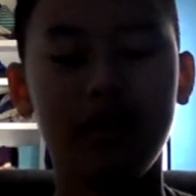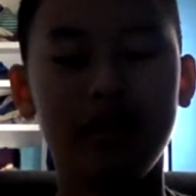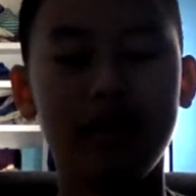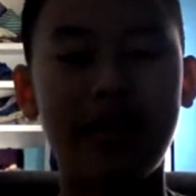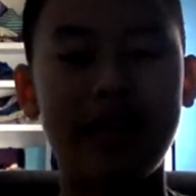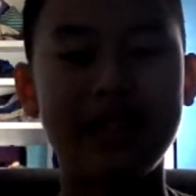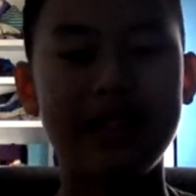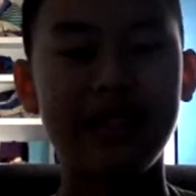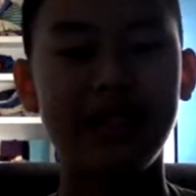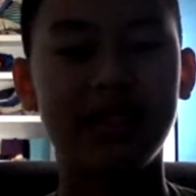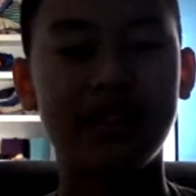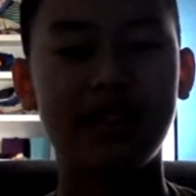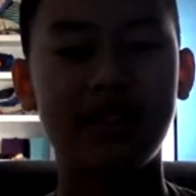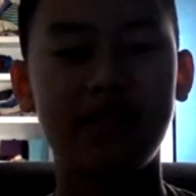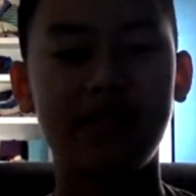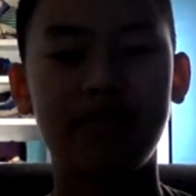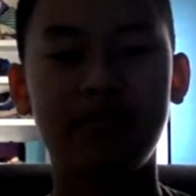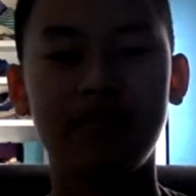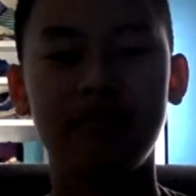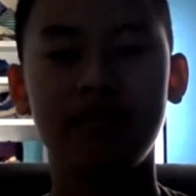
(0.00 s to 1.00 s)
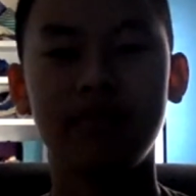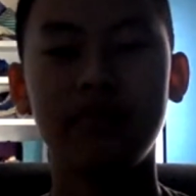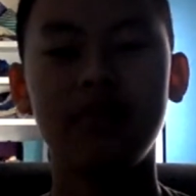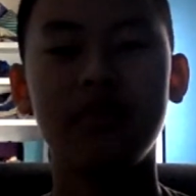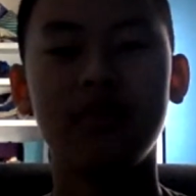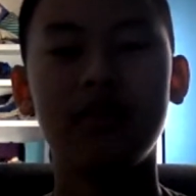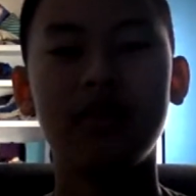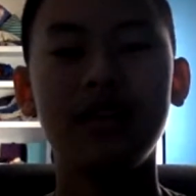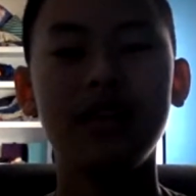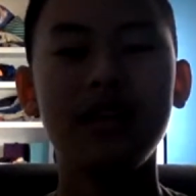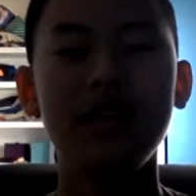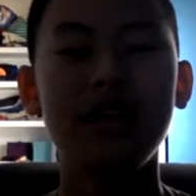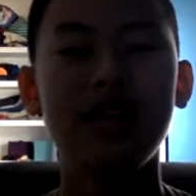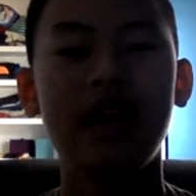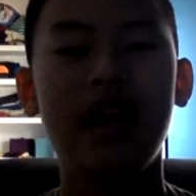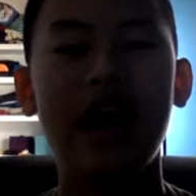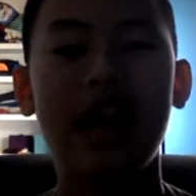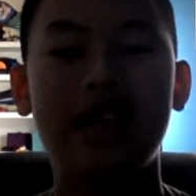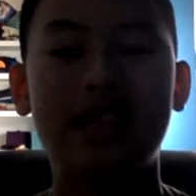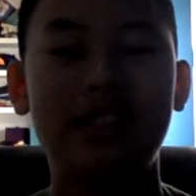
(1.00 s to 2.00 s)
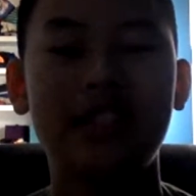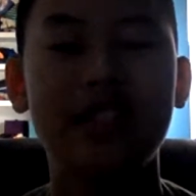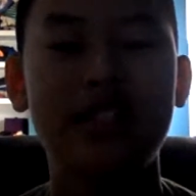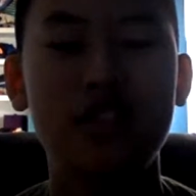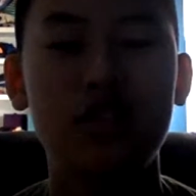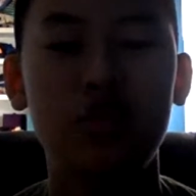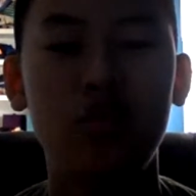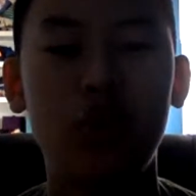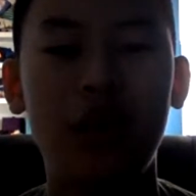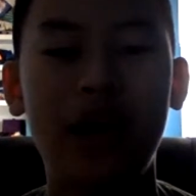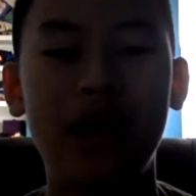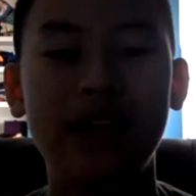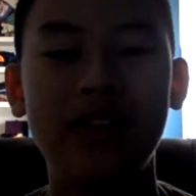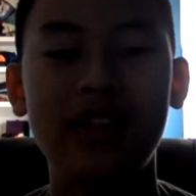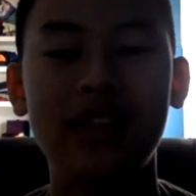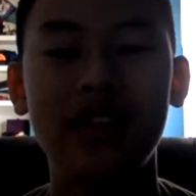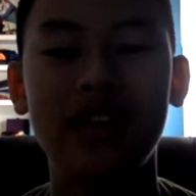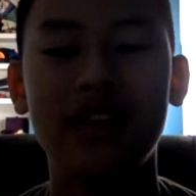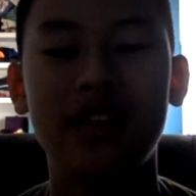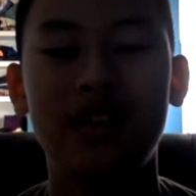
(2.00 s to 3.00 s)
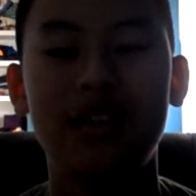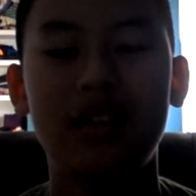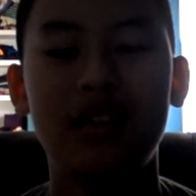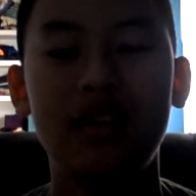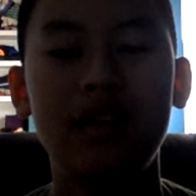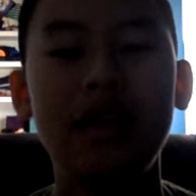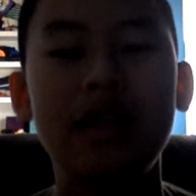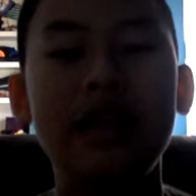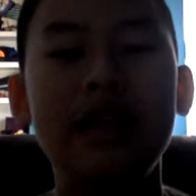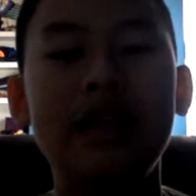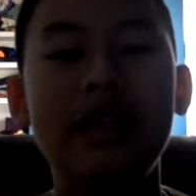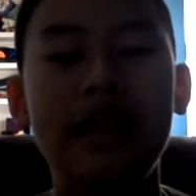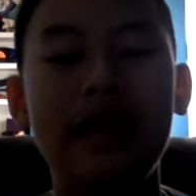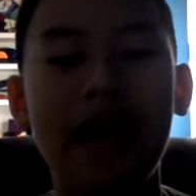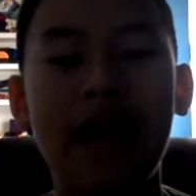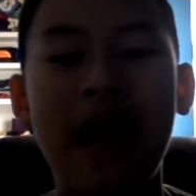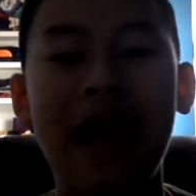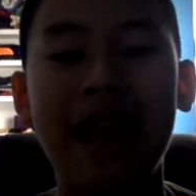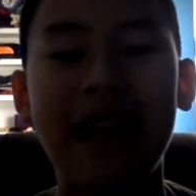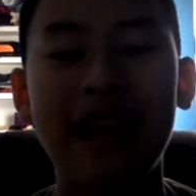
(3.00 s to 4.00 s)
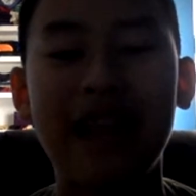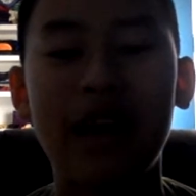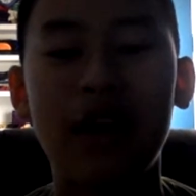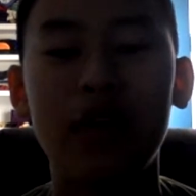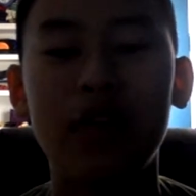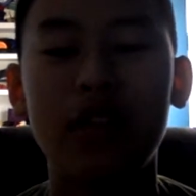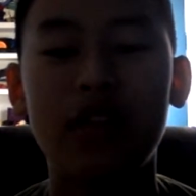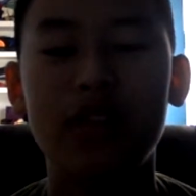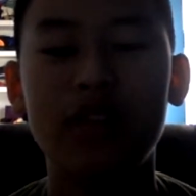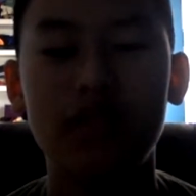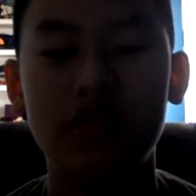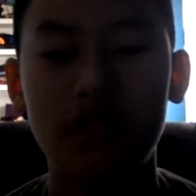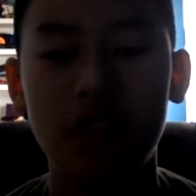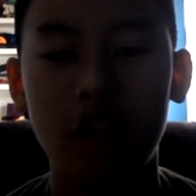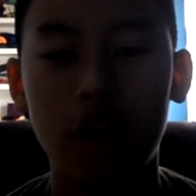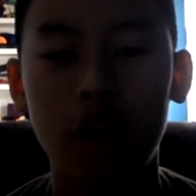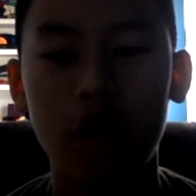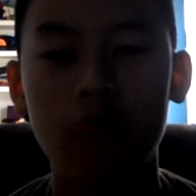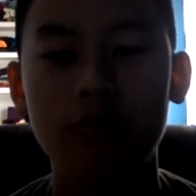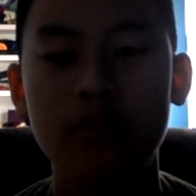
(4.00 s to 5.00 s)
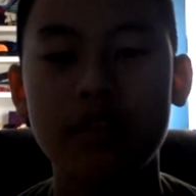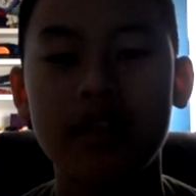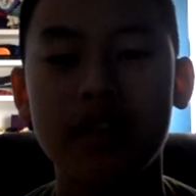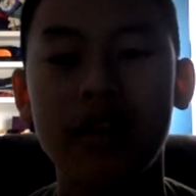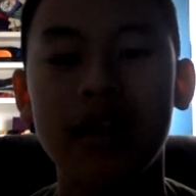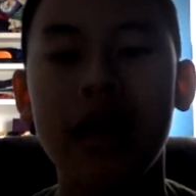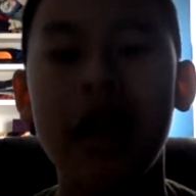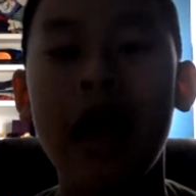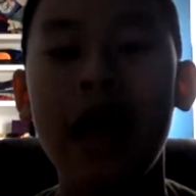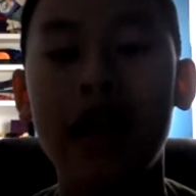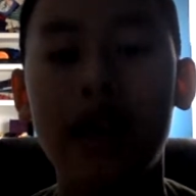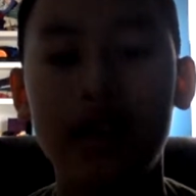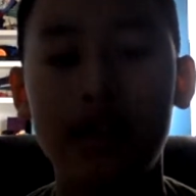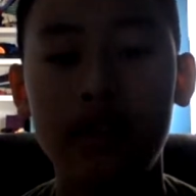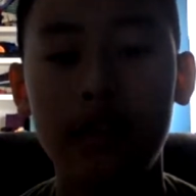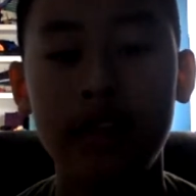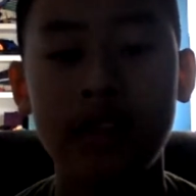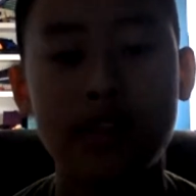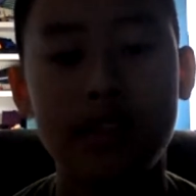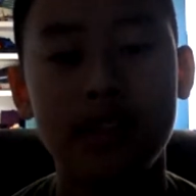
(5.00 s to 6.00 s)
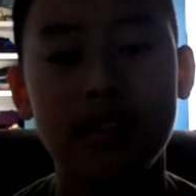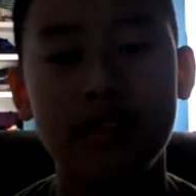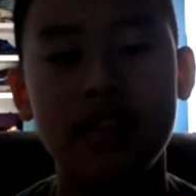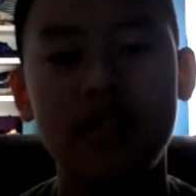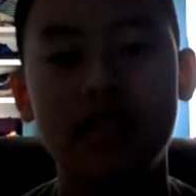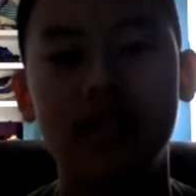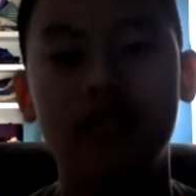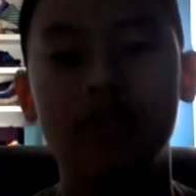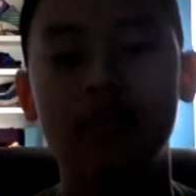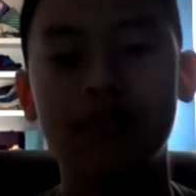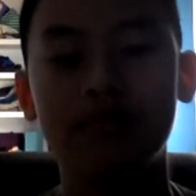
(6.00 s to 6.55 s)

That's it. I just read the iCloud terms and conditions.